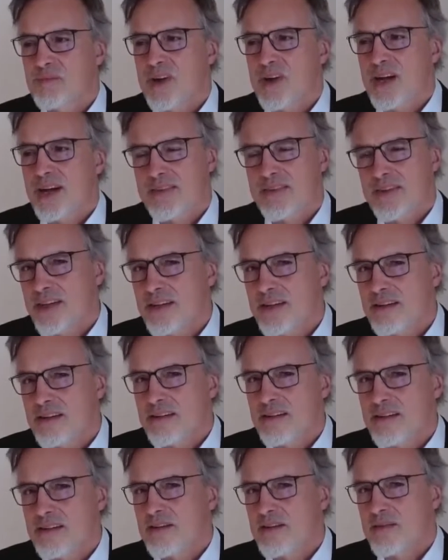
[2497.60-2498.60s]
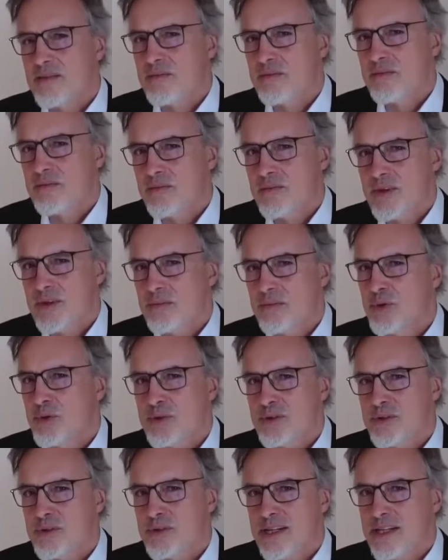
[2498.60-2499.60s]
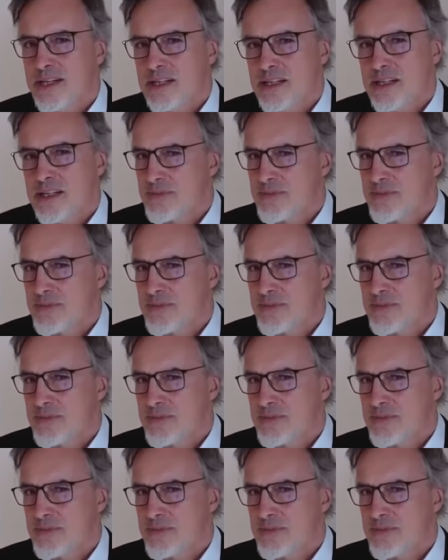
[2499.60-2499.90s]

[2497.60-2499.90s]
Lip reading: I think important leaders,